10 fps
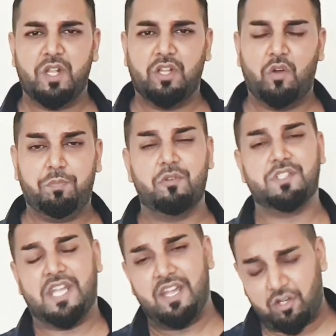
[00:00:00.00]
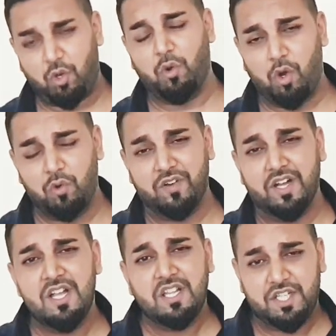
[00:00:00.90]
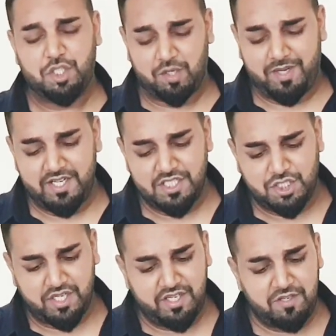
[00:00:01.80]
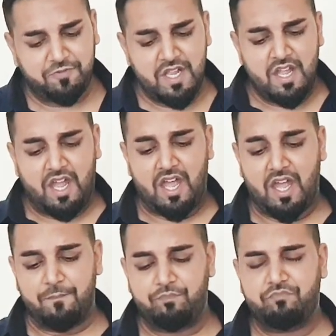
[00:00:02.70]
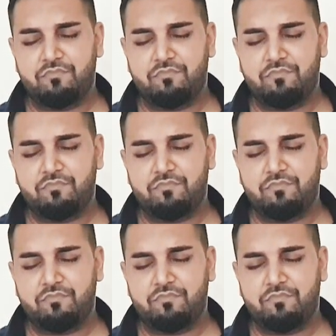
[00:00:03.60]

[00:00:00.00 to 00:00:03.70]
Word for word: Allah recite and go over the Shama'il Sharif uh,